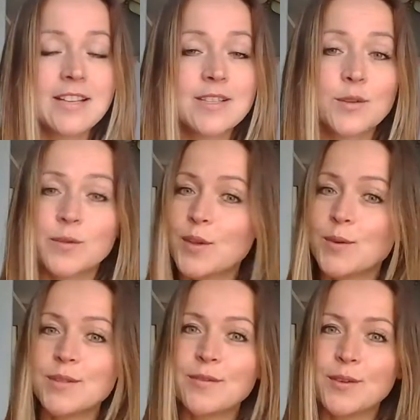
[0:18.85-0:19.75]
So for
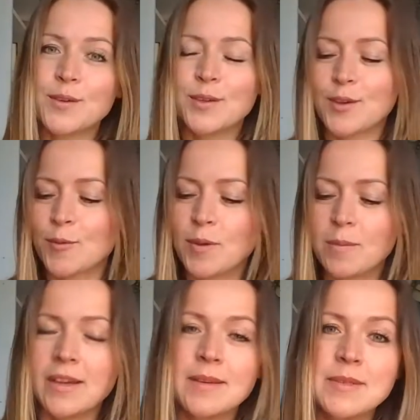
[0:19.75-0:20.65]
those of you who don't know me,
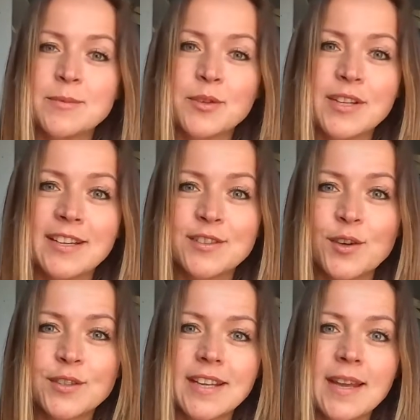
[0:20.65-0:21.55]
my name is Monika
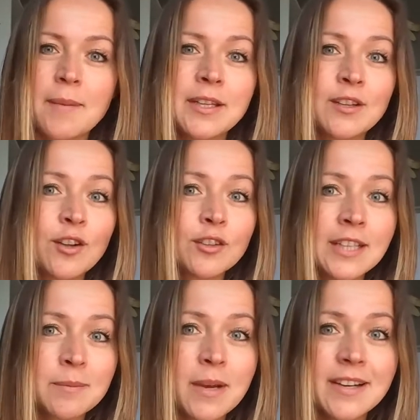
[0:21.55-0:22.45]
Todd and I'm an
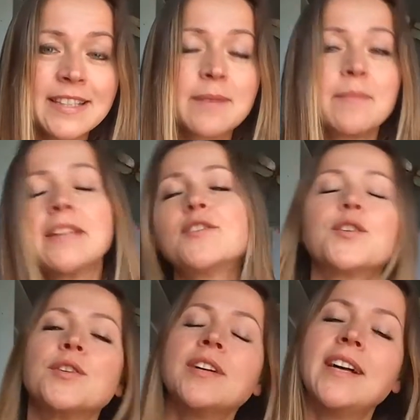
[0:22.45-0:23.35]
online marketing
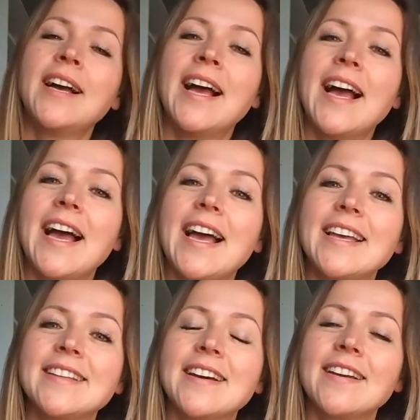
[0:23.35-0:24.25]
mentor.
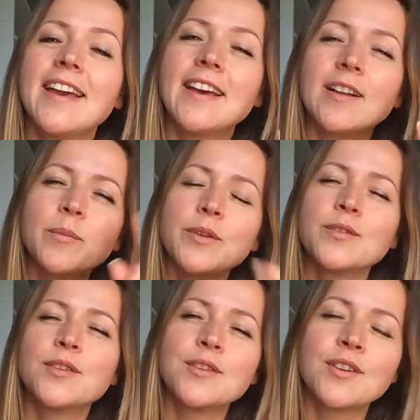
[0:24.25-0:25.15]
And I help you
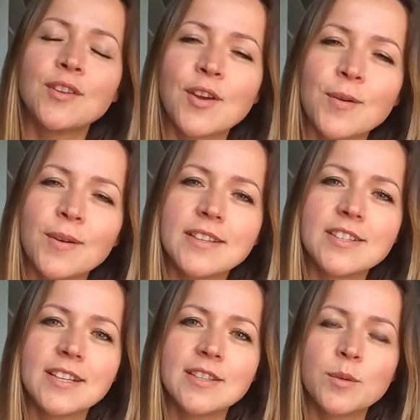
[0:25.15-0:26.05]
turn your
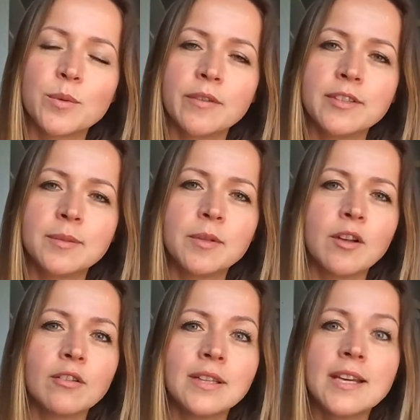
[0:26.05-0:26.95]
knowledge into profitable
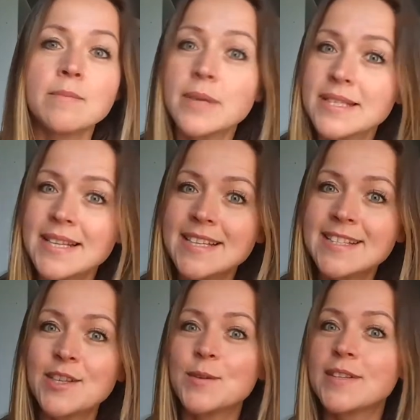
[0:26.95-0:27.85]
online
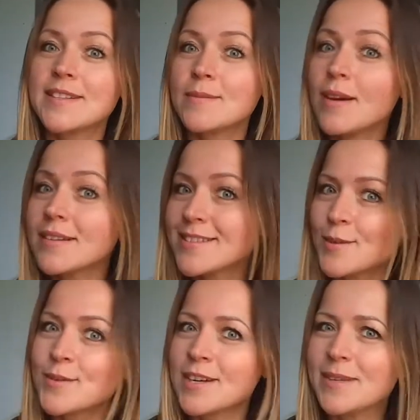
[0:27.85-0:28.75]
business using smart
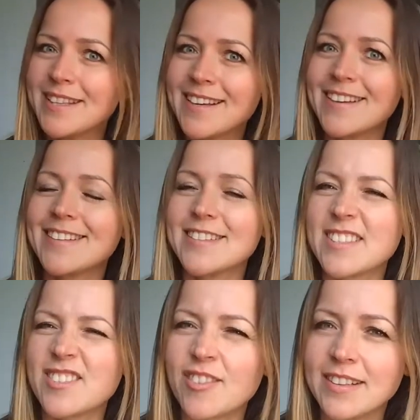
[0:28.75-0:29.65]
social media
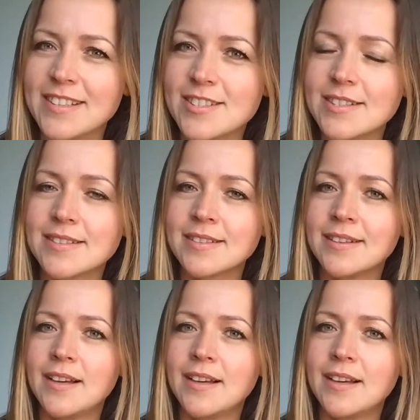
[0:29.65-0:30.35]
strategies.